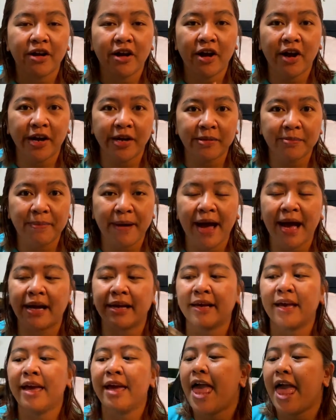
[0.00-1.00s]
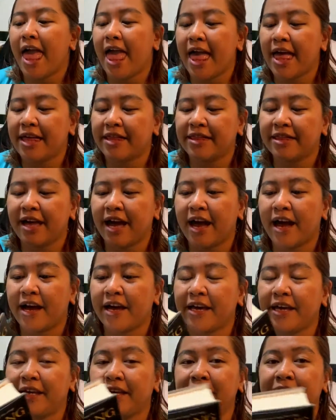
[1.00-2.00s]
hardback, and
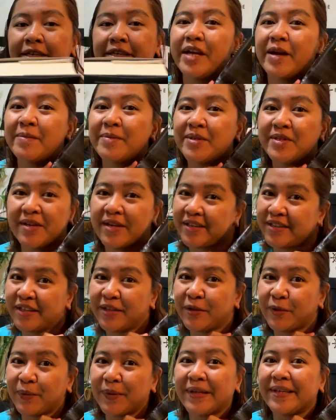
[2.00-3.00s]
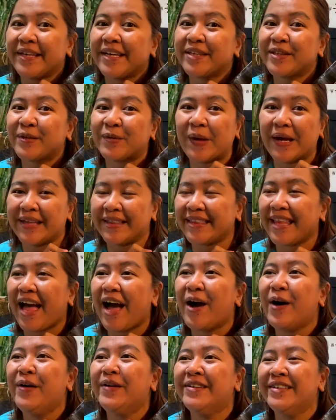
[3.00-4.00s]
I am starting to read it right
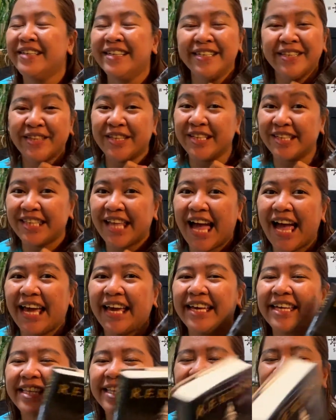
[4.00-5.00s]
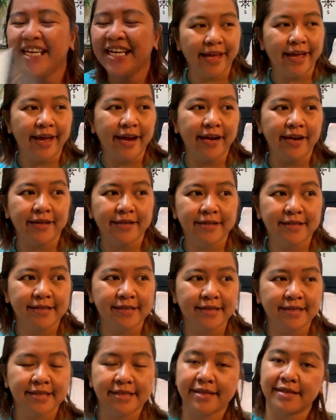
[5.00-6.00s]
now tonight, and
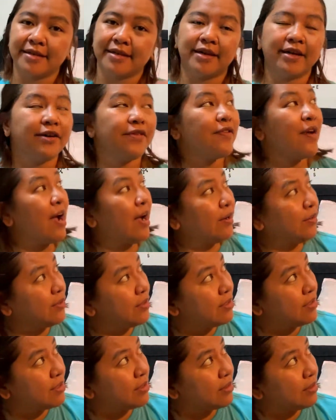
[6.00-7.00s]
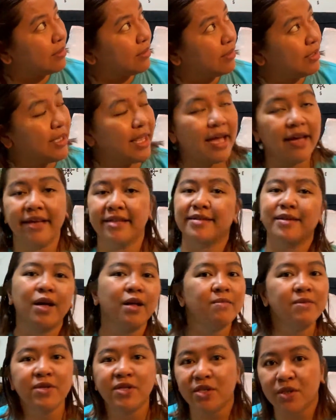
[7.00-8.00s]
it's around, yeah, it's
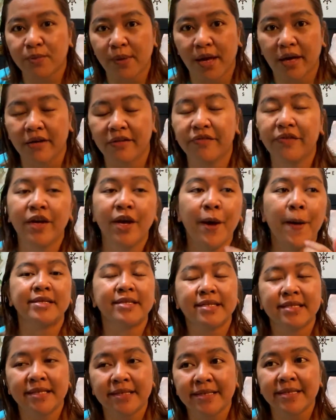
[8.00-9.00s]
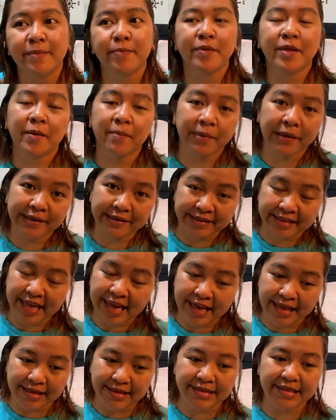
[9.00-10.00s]
almost 12. It's still September
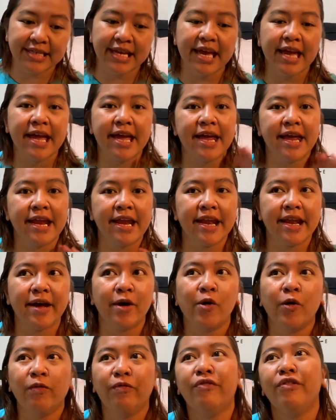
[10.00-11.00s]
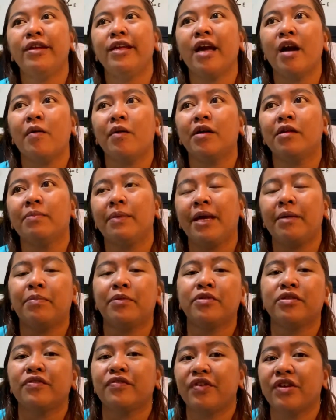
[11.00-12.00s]
10th, and hopefully I will be
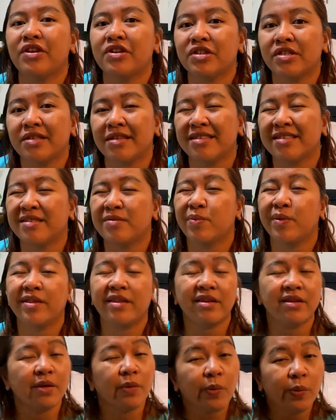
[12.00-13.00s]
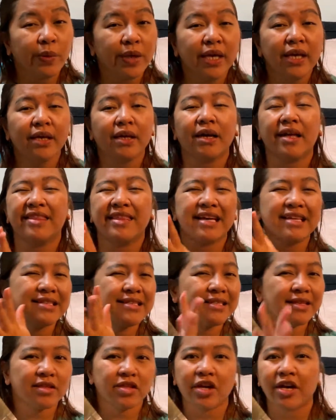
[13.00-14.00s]
able to finish this within a week. That's
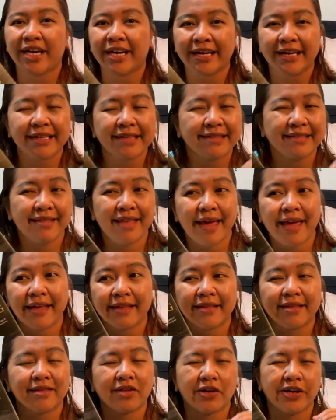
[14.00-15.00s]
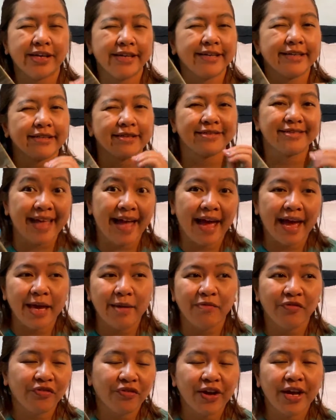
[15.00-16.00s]
the target date, target
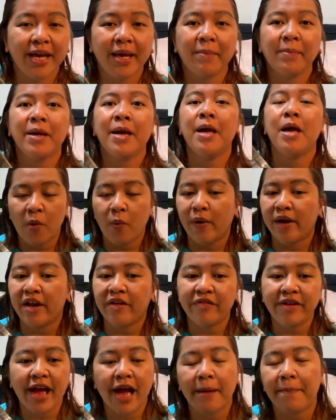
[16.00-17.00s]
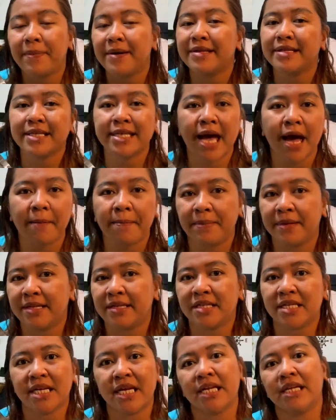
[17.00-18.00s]
time frame. Whatever happens,
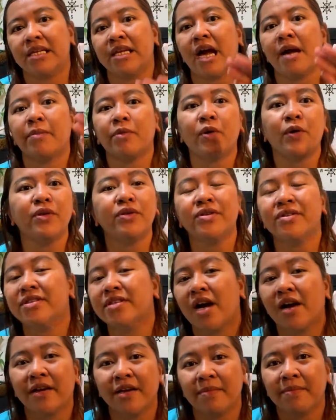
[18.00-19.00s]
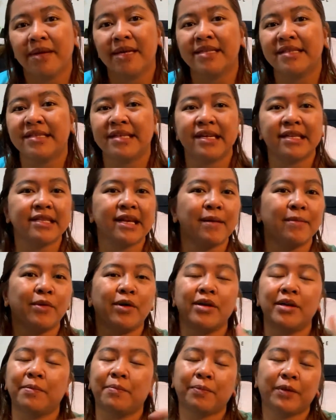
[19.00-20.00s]
happens, and I'm going to document it. I'm
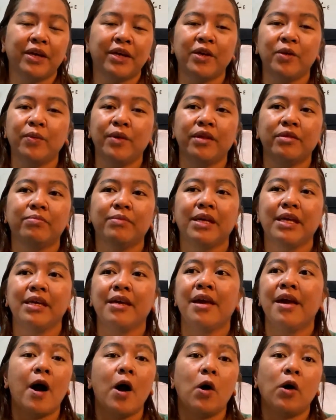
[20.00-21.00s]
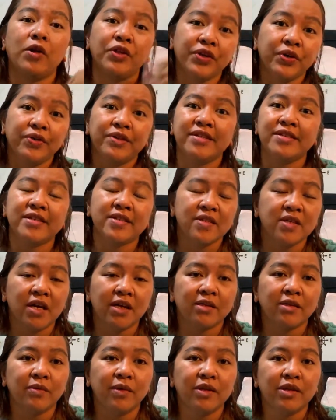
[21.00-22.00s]
going to bring you with me. Although this is
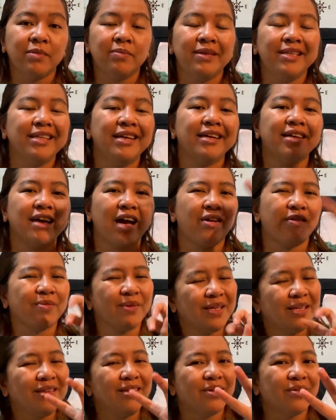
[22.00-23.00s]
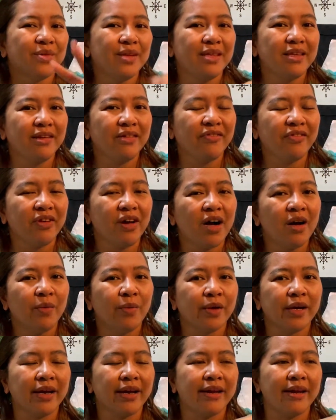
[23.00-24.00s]
not going to be like a reading vlog
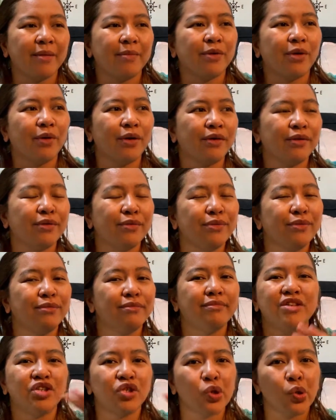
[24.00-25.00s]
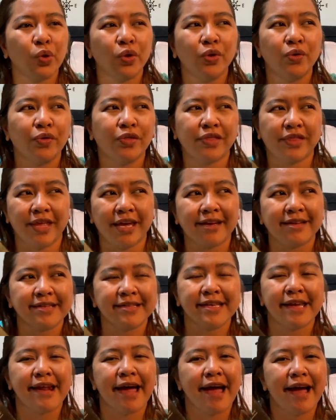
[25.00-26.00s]
wherein I'm going to show you things
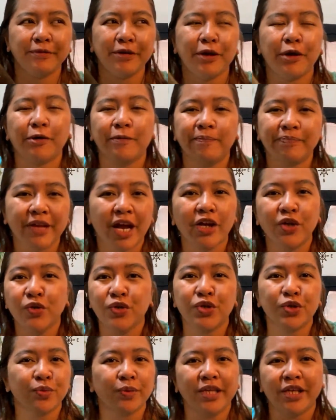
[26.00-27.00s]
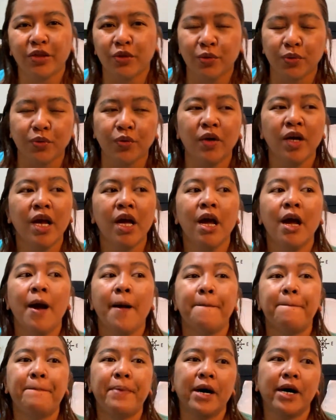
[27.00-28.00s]
that, I usually do.
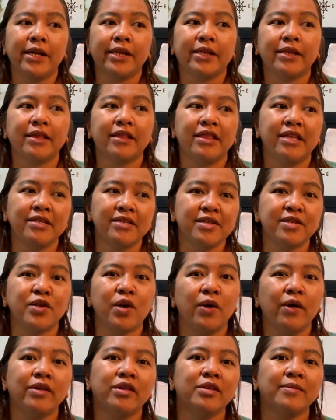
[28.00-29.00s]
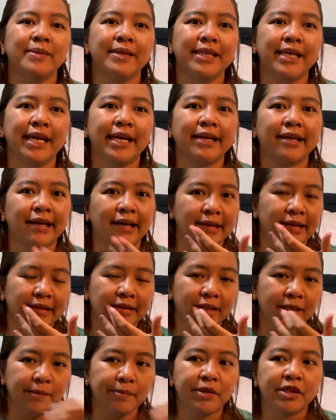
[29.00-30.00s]
But this is going to be like a
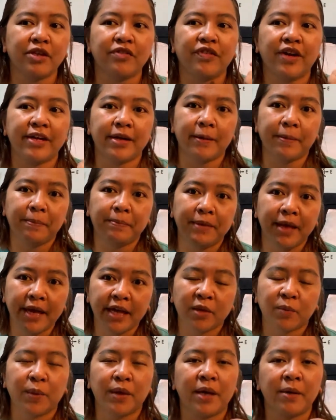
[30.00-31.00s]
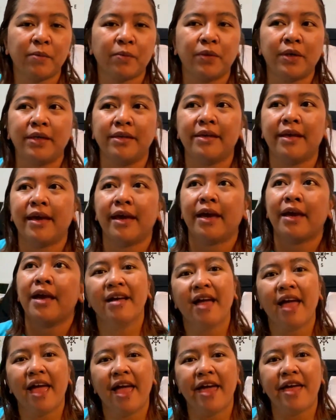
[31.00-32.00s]
little bit of an update when I'm reading,
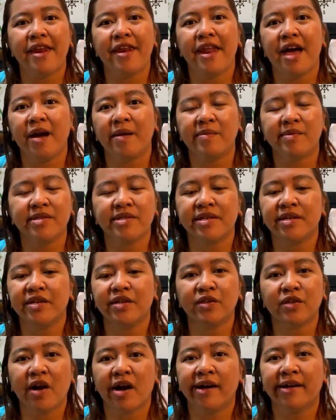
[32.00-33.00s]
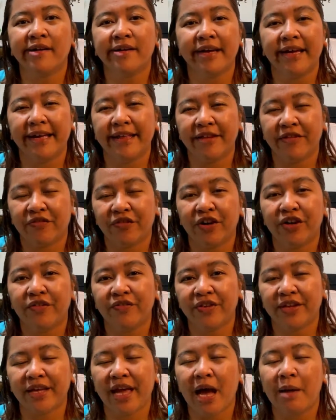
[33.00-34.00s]
and I'm just gonna talk in front of
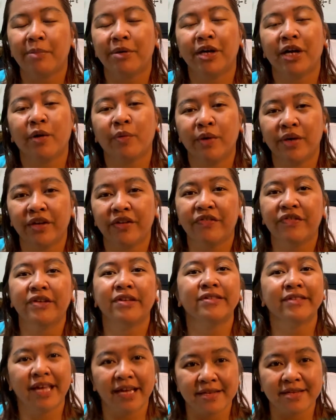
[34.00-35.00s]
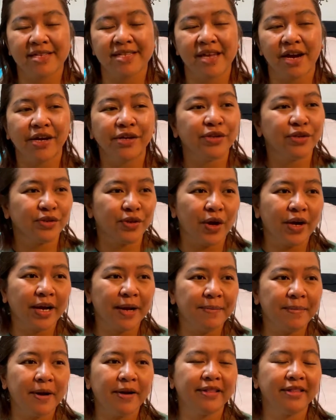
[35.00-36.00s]
the camera when I feel necessary to talk
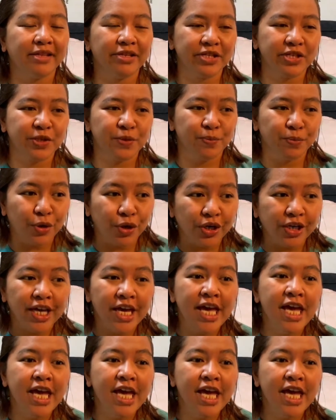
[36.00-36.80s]
about this book.